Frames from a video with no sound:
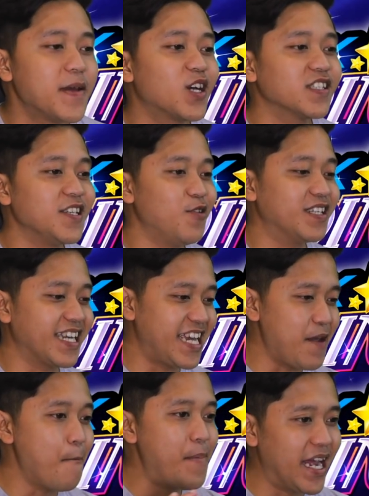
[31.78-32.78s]
because it was a
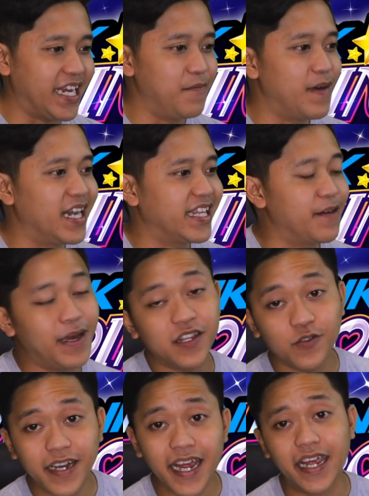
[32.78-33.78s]
game back in my time. And
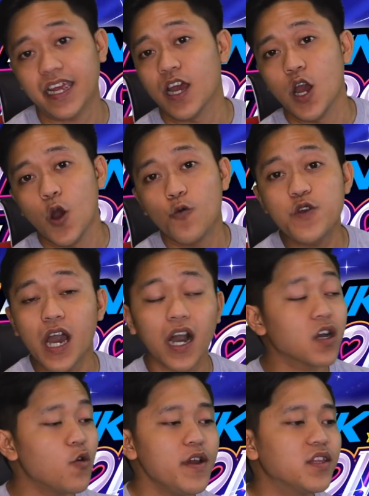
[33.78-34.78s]
today, we
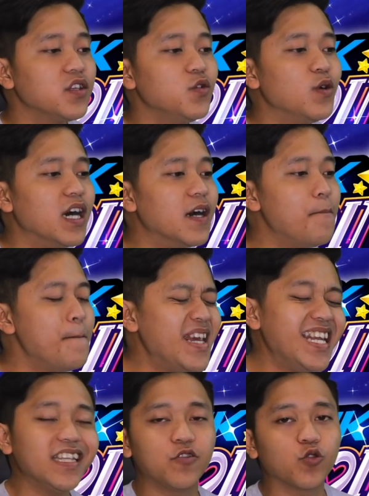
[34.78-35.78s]
are going to do a
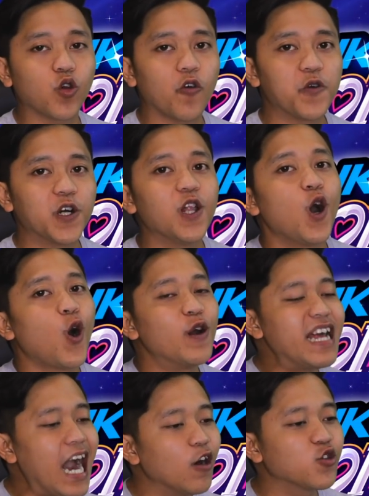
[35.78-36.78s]
mini tutorial
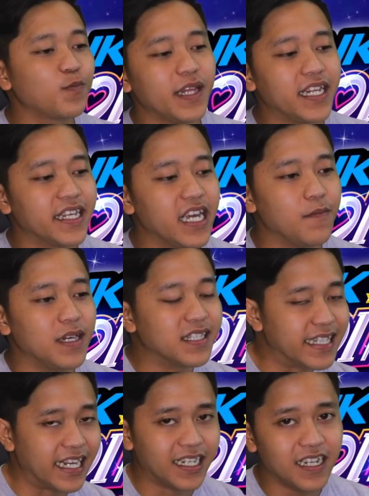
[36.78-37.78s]
on how to play the game.
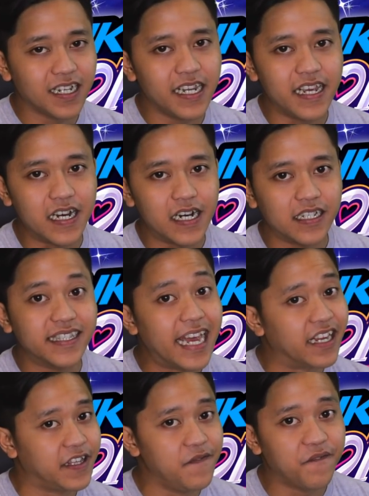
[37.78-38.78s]
It's technically a
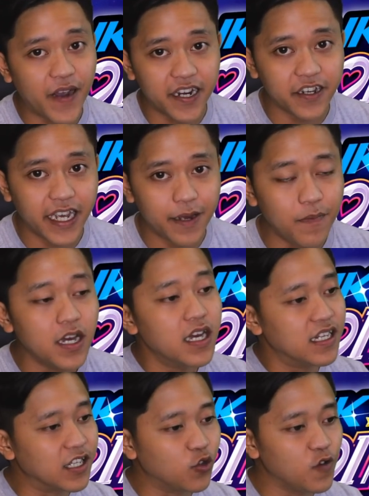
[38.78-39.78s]
tag team fighter game.
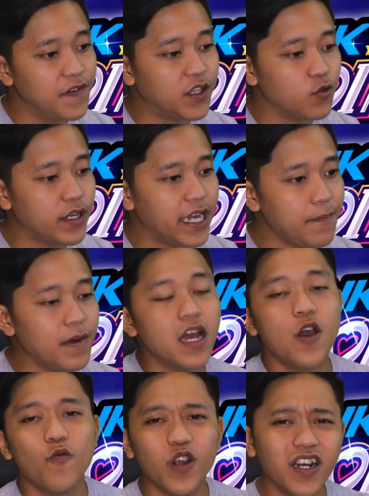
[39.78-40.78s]
It's a 2v2
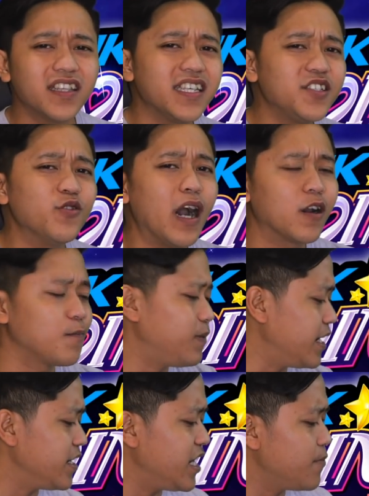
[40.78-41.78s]
game. We're gonna teach you how to
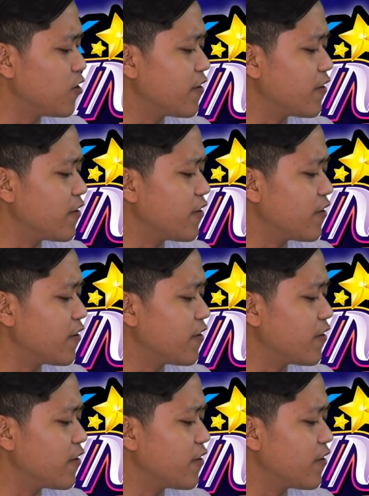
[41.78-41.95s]
play the game,